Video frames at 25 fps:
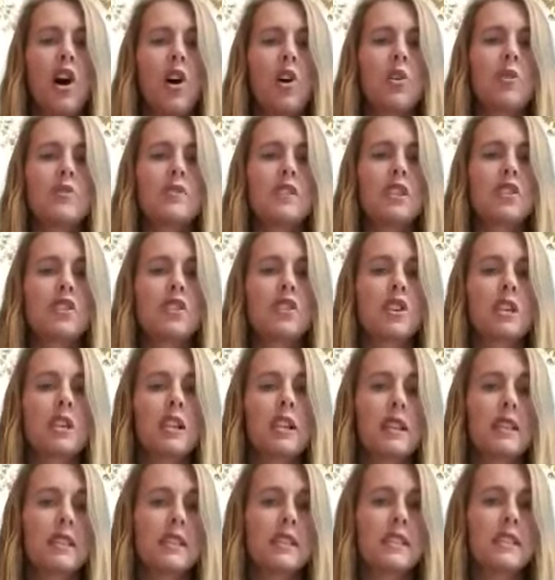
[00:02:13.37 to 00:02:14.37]
the holes. It's going to
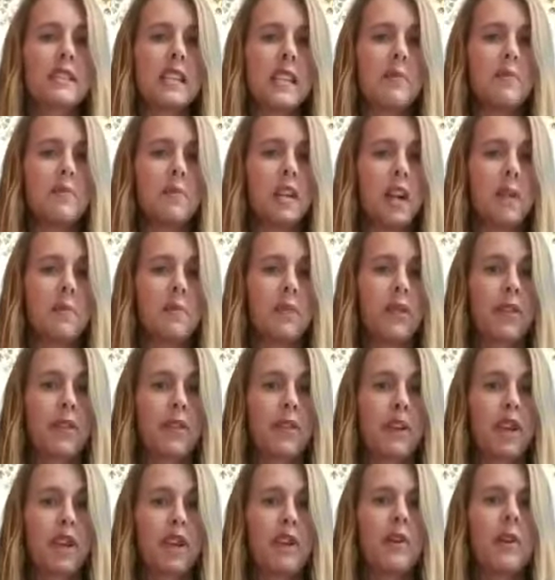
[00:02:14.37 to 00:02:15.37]
let the steam come
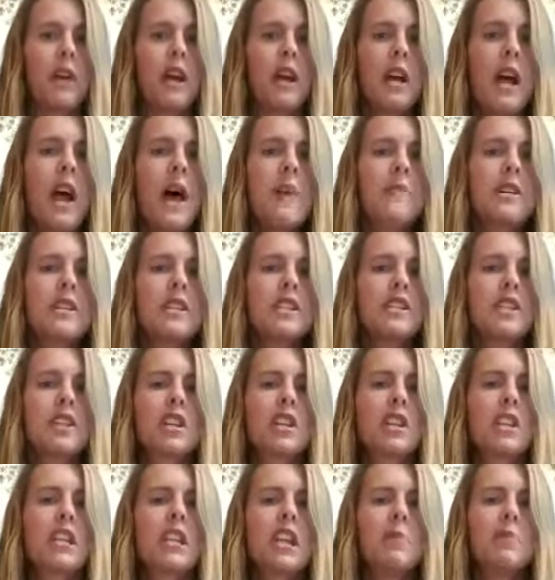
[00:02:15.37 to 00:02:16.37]
through, but it's
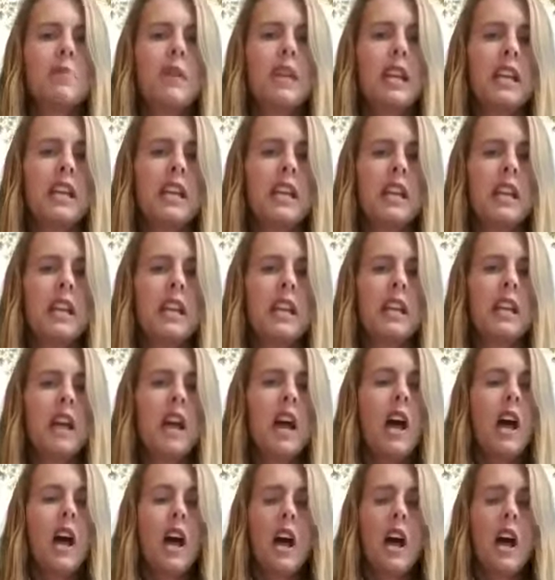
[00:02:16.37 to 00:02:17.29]
going to keep any